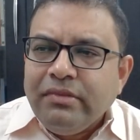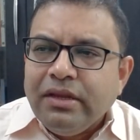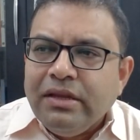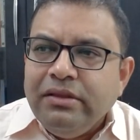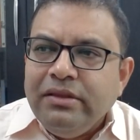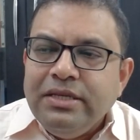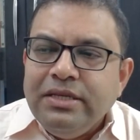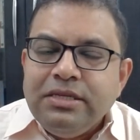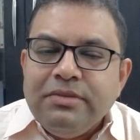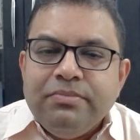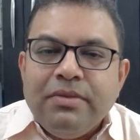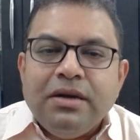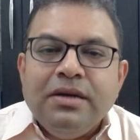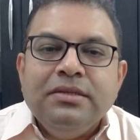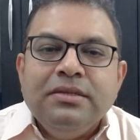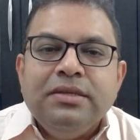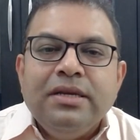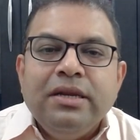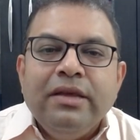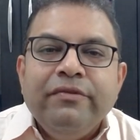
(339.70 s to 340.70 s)
these
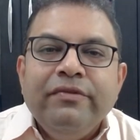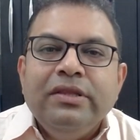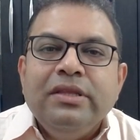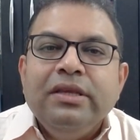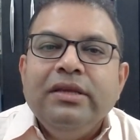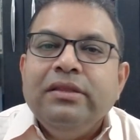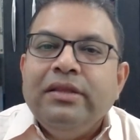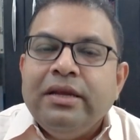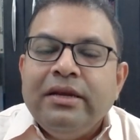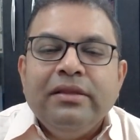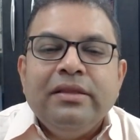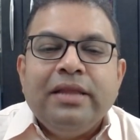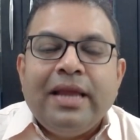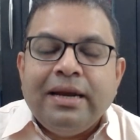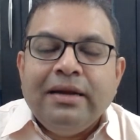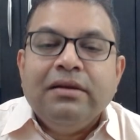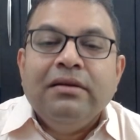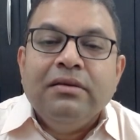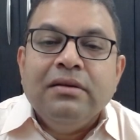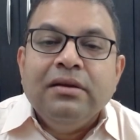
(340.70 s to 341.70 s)
monks and everything
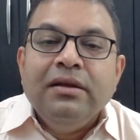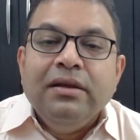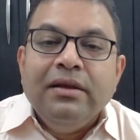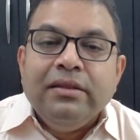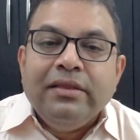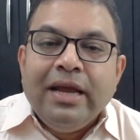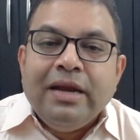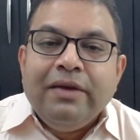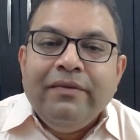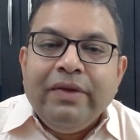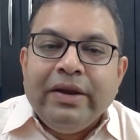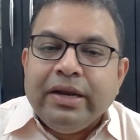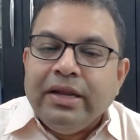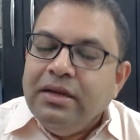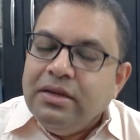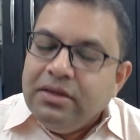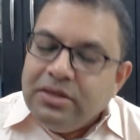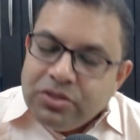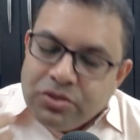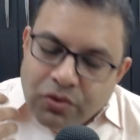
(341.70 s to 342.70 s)
that went.
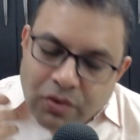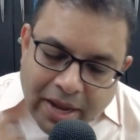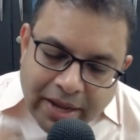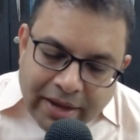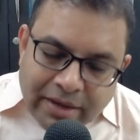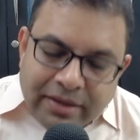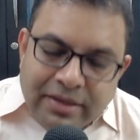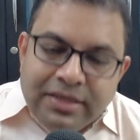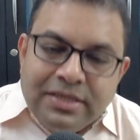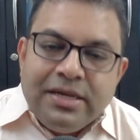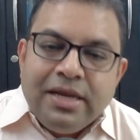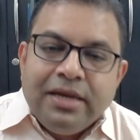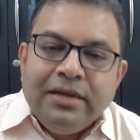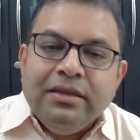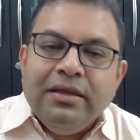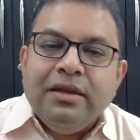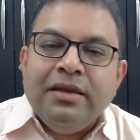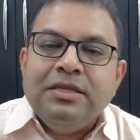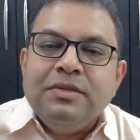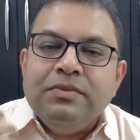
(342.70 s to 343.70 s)
So I understand
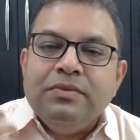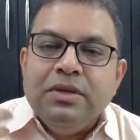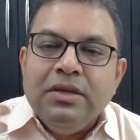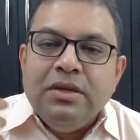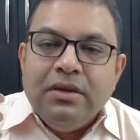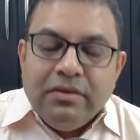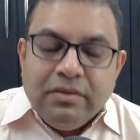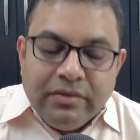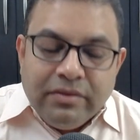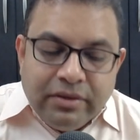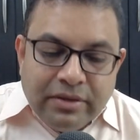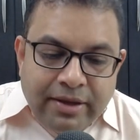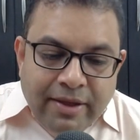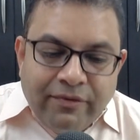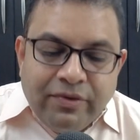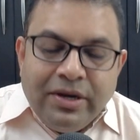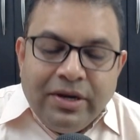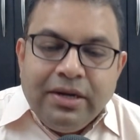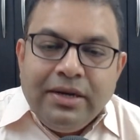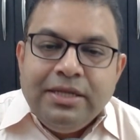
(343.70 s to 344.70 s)
there are
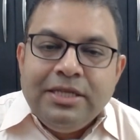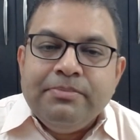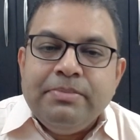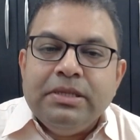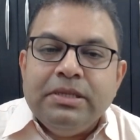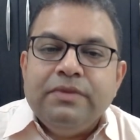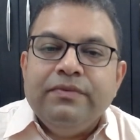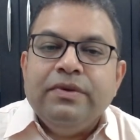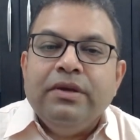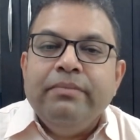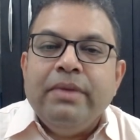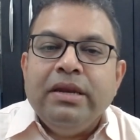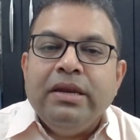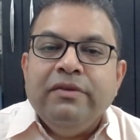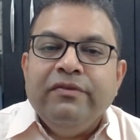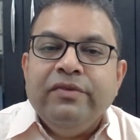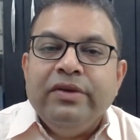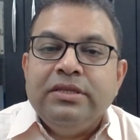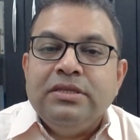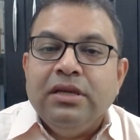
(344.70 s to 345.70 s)
definitely specific
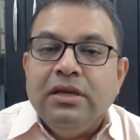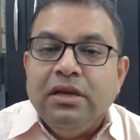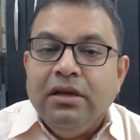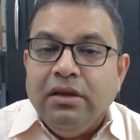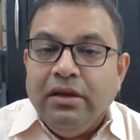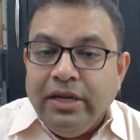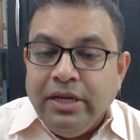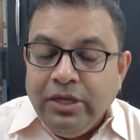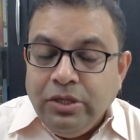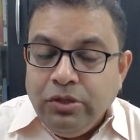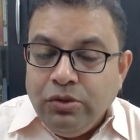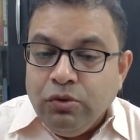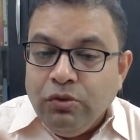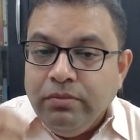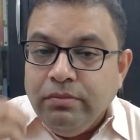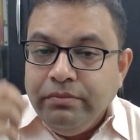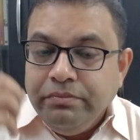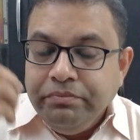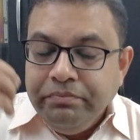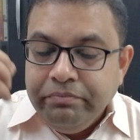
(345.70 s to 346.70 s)
benefits
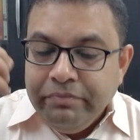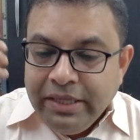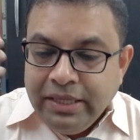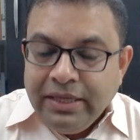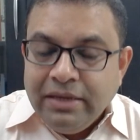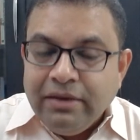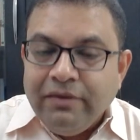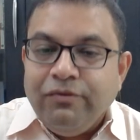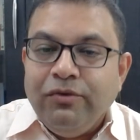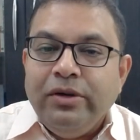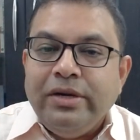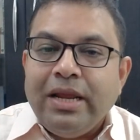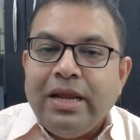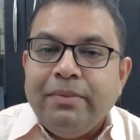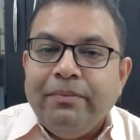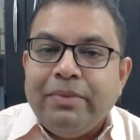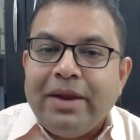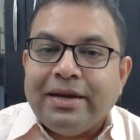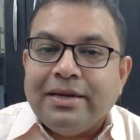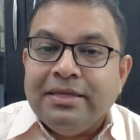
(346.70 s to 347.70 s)
into being a
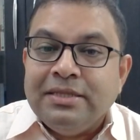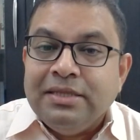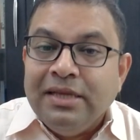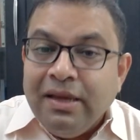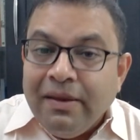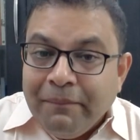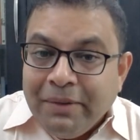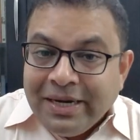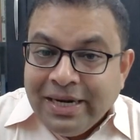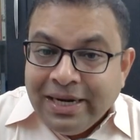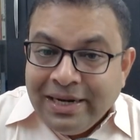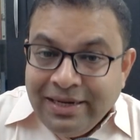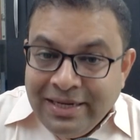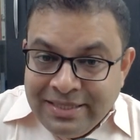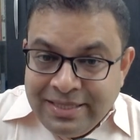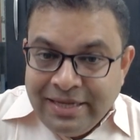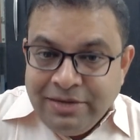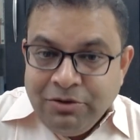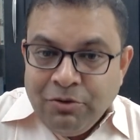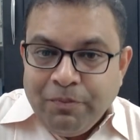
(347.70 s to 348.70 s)
full-time practice. But at
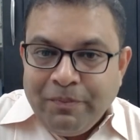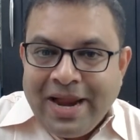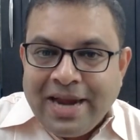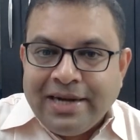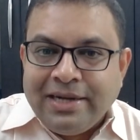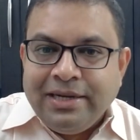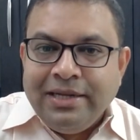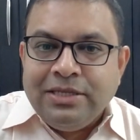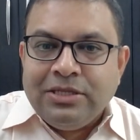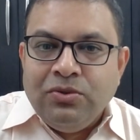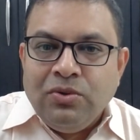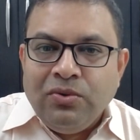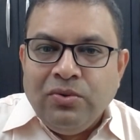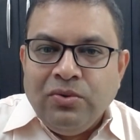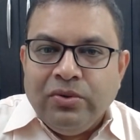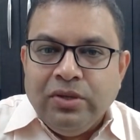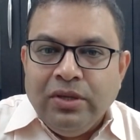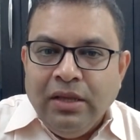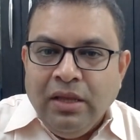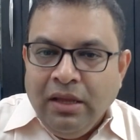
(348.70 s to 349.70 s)
least then you practice.
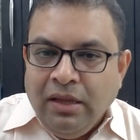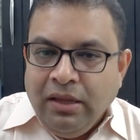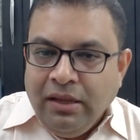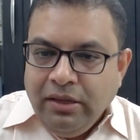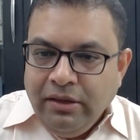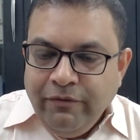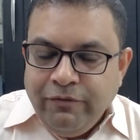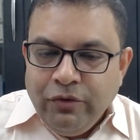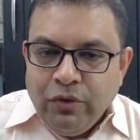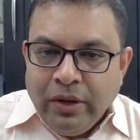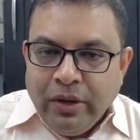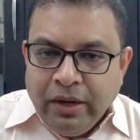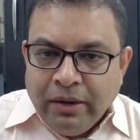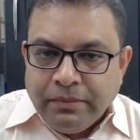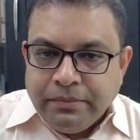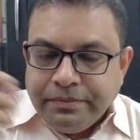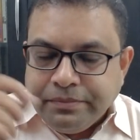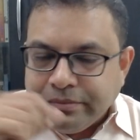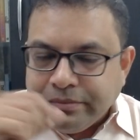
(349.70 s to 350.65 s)
No. If you're